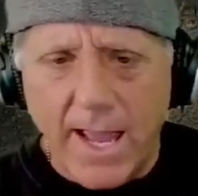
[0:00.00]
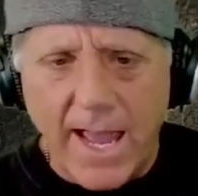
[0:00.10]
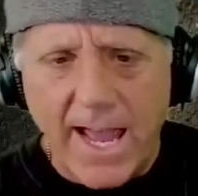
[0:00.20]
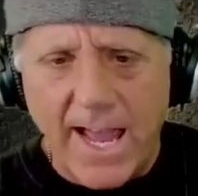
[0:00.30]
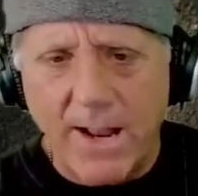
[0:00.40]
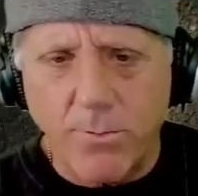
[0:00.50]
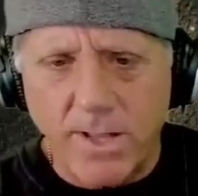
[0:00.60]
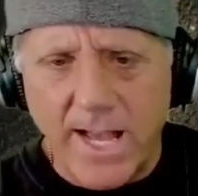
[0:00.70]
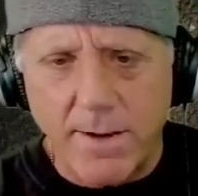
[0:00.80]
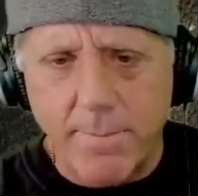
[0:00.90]
And
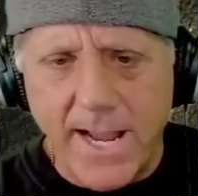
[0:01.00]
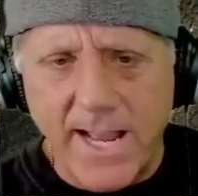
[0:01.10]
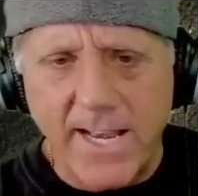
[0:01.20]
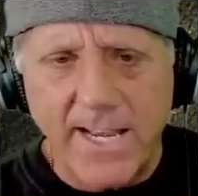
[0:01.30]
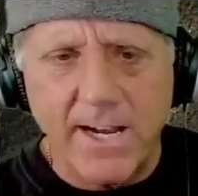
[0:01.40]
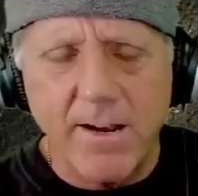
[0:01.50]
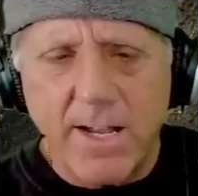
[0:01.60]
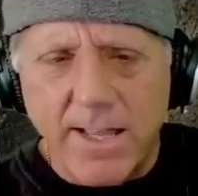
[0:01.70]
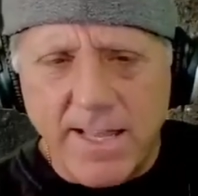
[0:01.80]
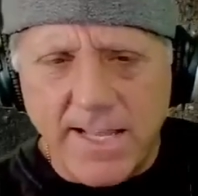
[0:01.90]
we'll add a man in here.
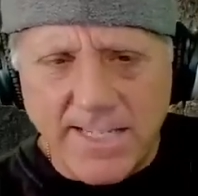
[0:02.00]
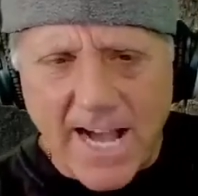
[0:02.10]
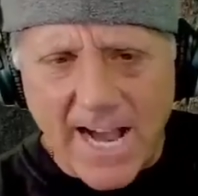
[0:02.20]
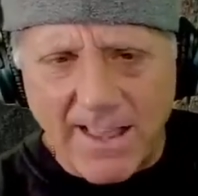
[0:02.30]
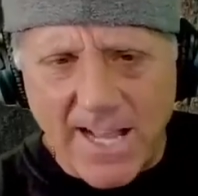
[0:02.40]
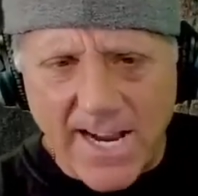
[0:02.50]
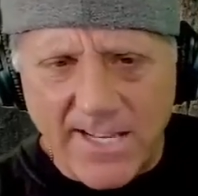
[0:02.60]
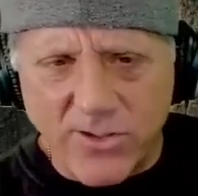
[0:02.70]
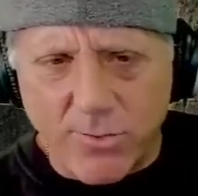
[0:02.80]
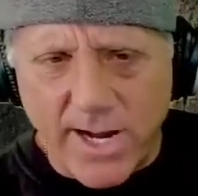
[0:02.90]
His eye line
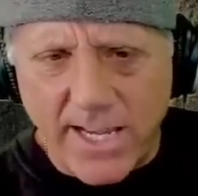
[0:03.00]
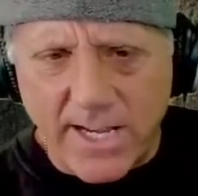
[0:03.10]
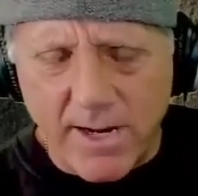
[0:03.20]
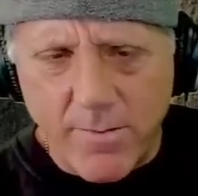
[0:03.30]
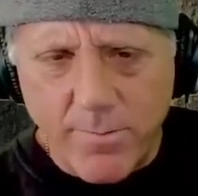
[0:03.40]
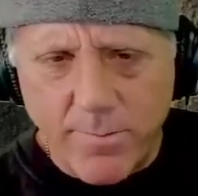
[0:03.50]
is right here.